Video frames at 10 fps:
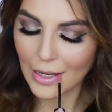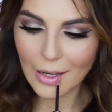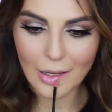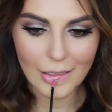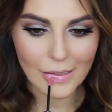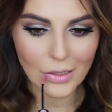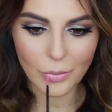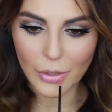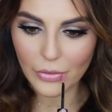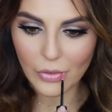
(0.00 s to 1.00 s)
Oh, so
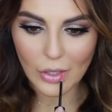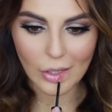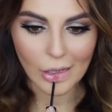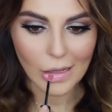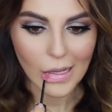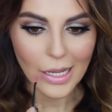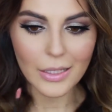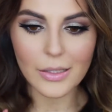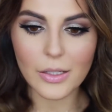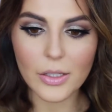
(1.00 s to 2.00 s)
beautiful.
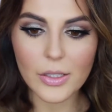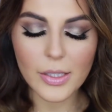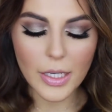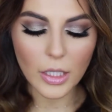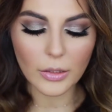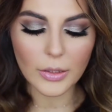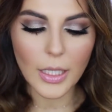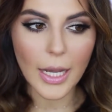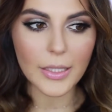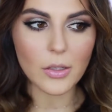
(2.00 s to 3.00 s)
It seriously
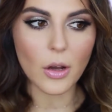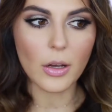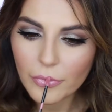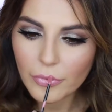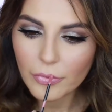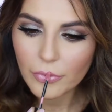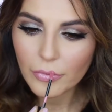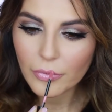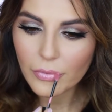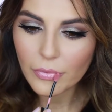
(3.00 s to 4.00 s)
glides on,
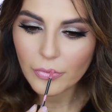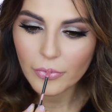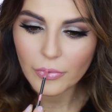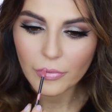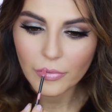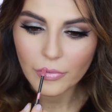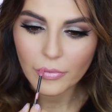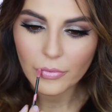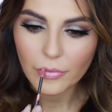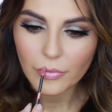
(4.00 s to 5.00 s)
and oh my god, this
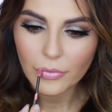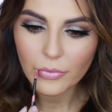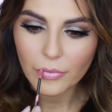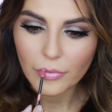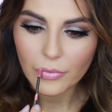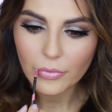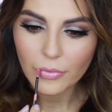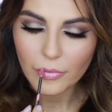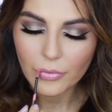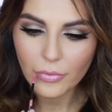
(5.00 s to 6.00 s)
color is
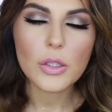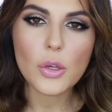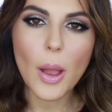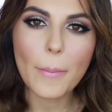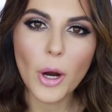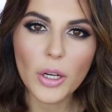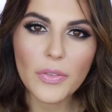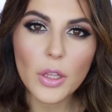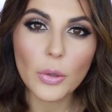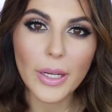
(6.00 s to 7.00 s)
stunning. So I'm part
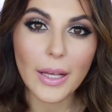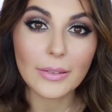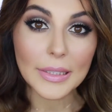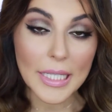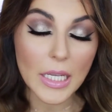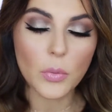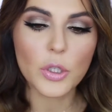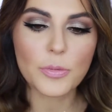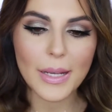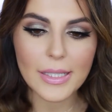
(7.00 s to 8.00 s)
of the L'Oreal League,
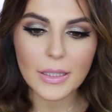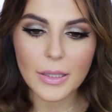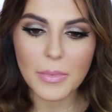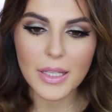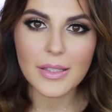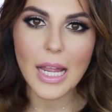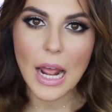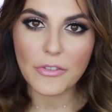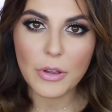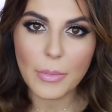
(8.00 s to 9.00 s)
which basically means
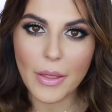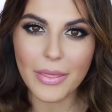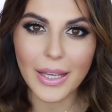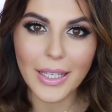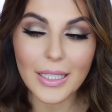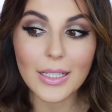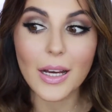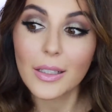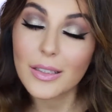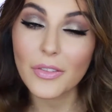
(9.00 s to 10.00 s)
that every month I get
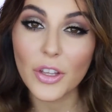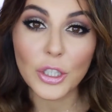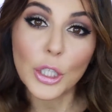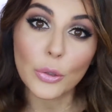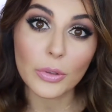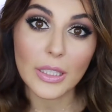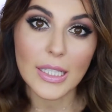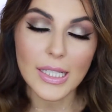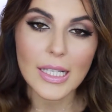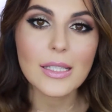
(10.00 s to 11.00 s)
tons of their new
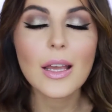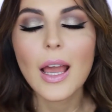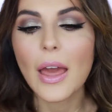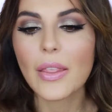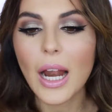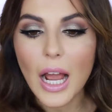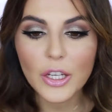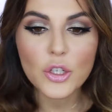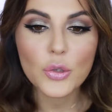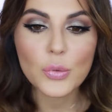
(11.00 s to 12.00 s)
releases, and then
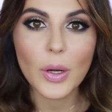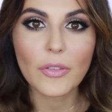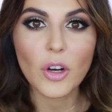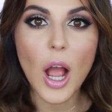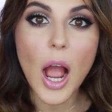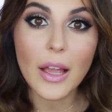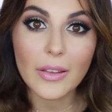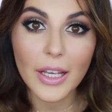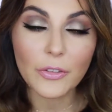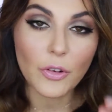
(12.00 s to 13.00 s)
I choose whatever I
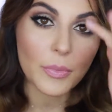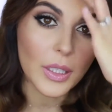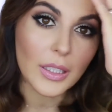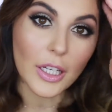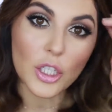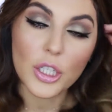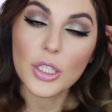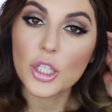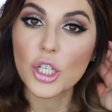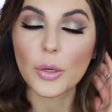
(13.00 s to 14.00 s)
like from the
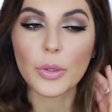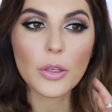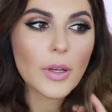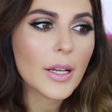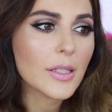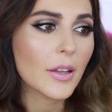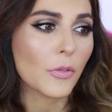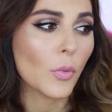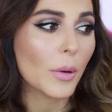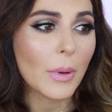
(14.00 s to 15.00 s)
collection to share with you guys. And
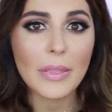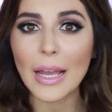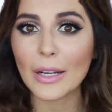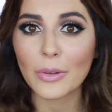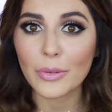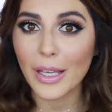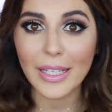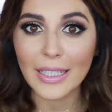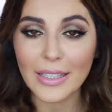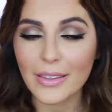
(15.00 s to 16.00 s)
if one month I don't
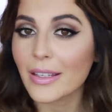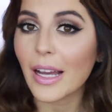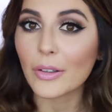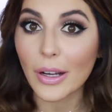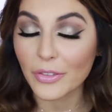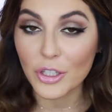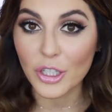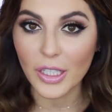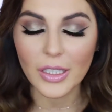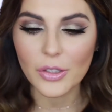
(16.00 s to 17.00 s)
like anything, I don't have to
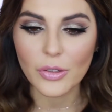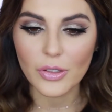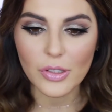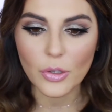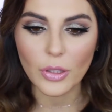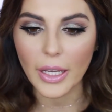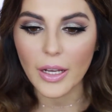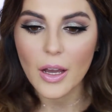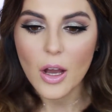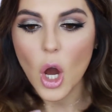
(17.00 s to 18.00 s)
share it, so there's no
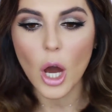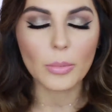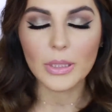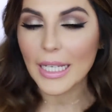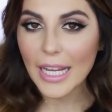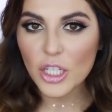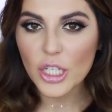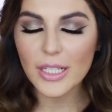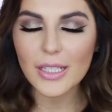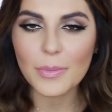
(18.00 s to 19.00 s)
like
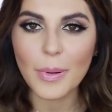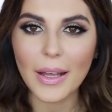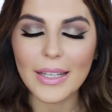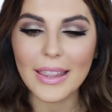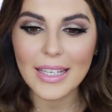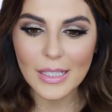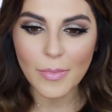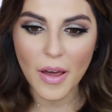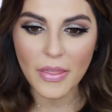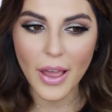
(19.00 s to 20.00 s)
obligations. But this
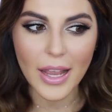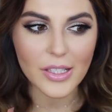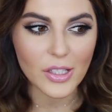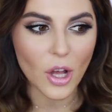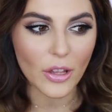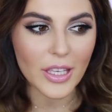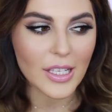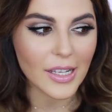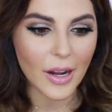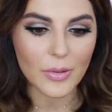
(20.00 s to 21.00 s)
month I saw
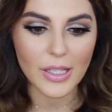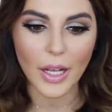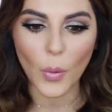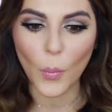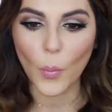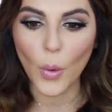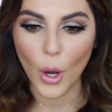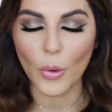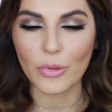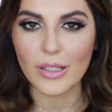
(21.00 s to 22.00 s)
these and I was like,
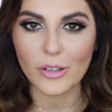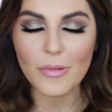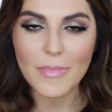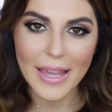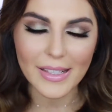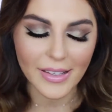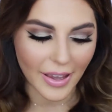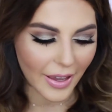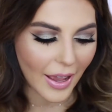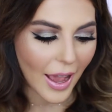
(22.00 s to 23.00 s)
whoa, these are
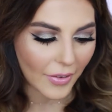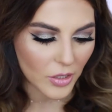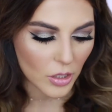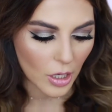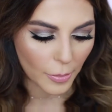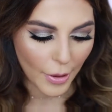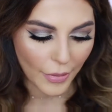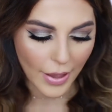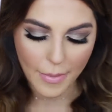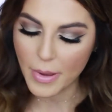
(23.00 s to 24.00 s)
amazing. I have to talk
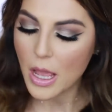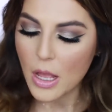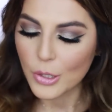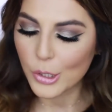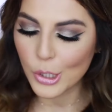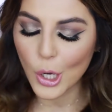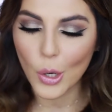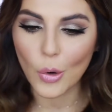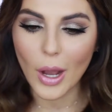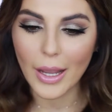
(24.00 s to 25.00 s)
about them.
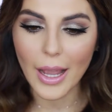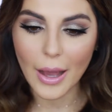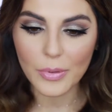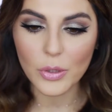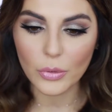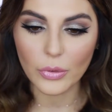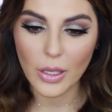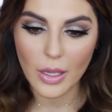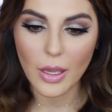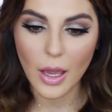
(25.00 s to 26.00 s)
So I
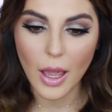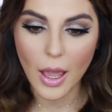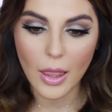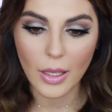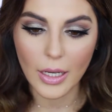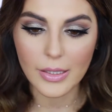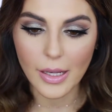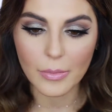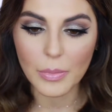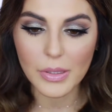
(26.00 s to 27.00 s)
absolutely, like I
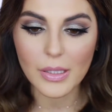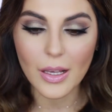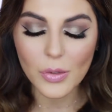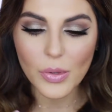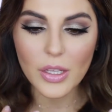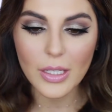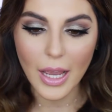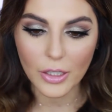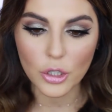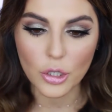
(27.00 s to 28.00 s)
said, I'm obsessed with the
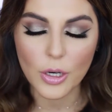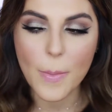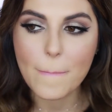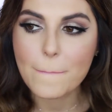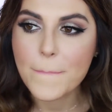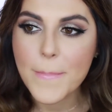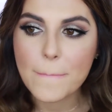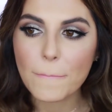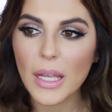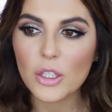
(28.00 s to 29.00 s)
texture.
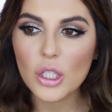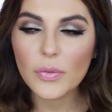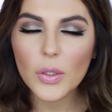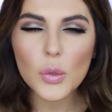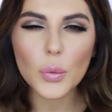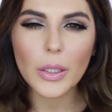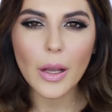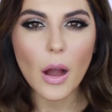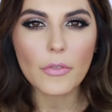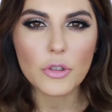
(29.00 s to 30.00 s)
It just feels
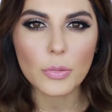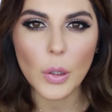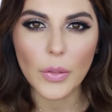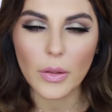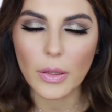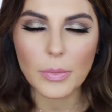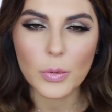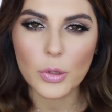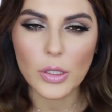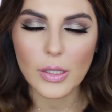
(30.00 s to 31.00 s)
really comfortable on the
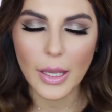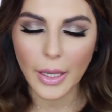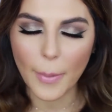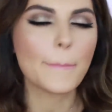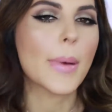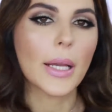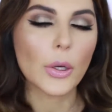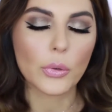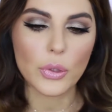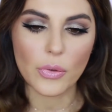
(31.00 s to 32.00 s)
lips, which is like my
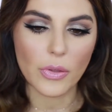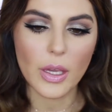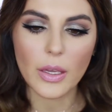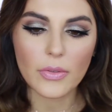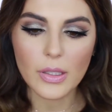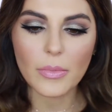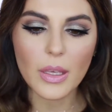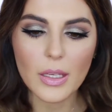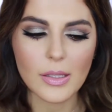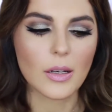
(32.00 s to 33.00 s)
go-to thing. If
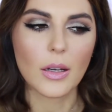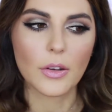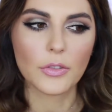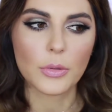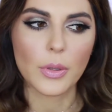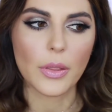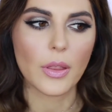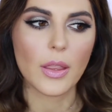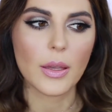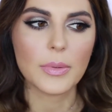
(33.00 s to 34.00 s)
something is uncomfortable on
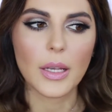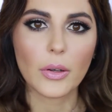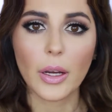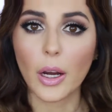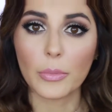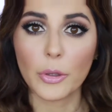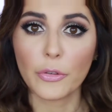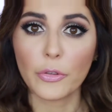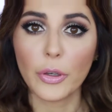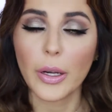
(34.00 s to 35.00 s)
the lips, I don't care how
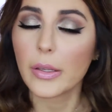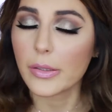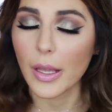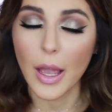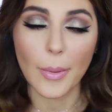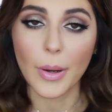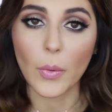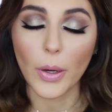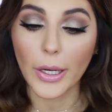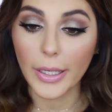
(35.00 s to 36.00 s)
beautiful it is, I'm
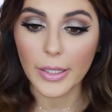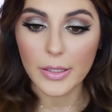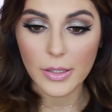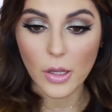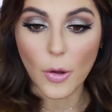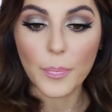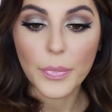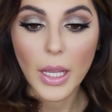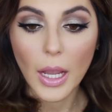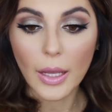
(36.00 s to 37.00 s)
not wearing it. So
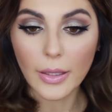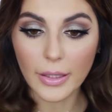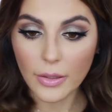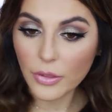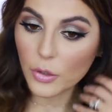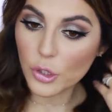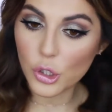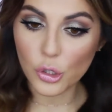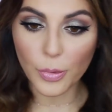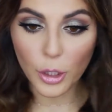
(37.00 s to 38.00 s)
I like that they're
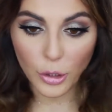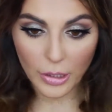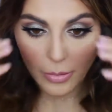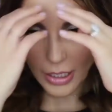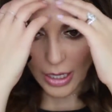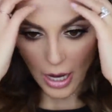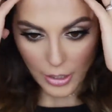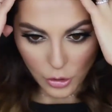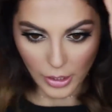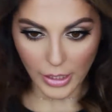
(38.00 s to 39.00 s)
super creamy and
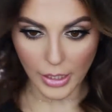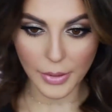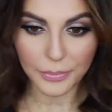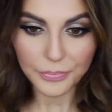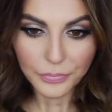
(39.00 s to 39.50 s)
hydrating.